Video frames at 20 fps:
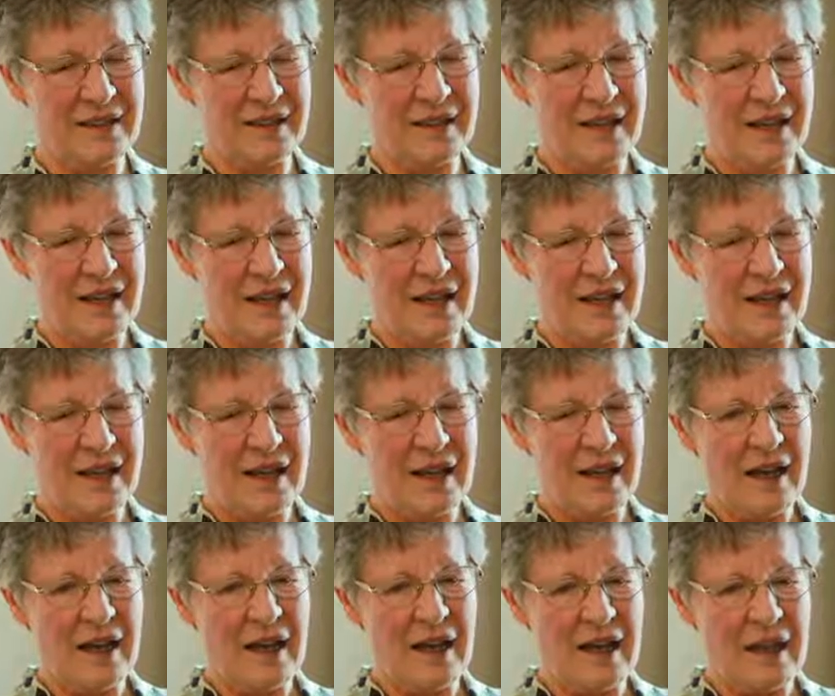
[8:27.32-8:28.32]

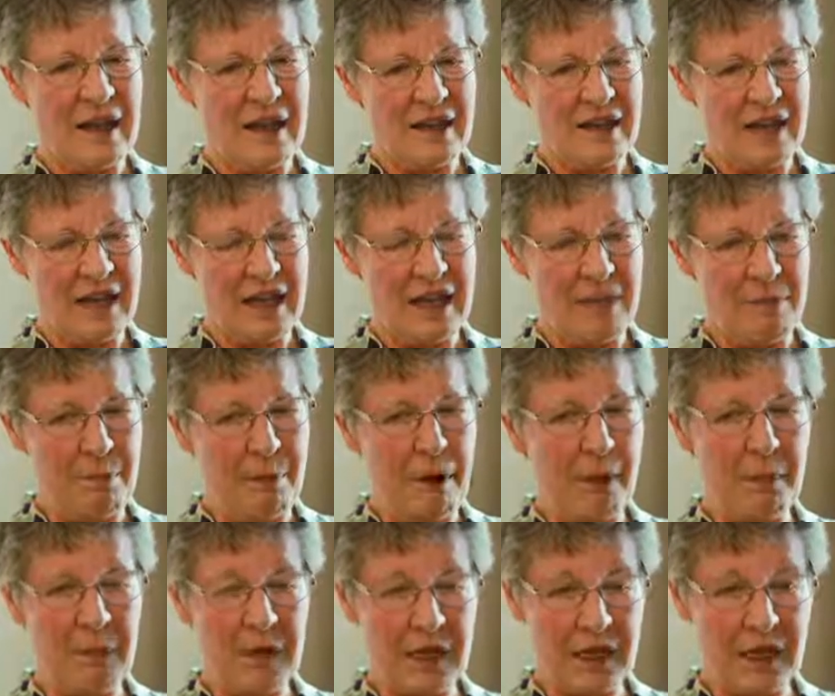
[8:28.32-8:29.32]
The
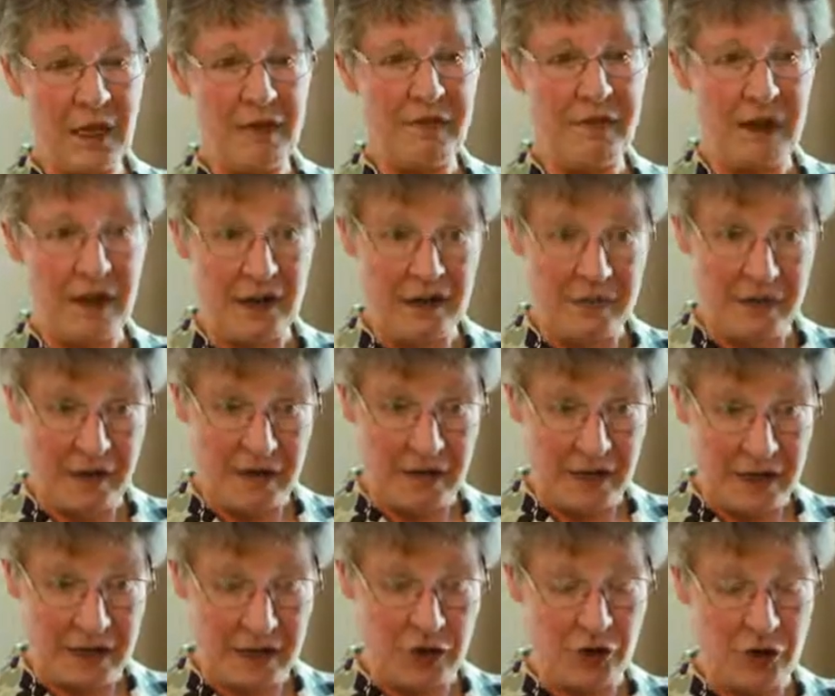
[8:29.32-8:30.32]
public are very,
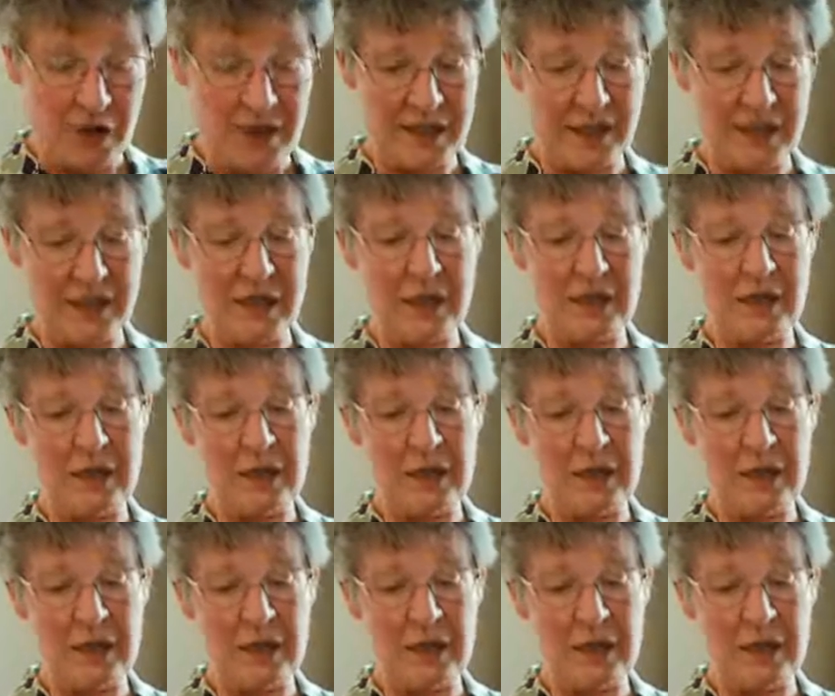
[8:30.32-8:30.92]
very interested.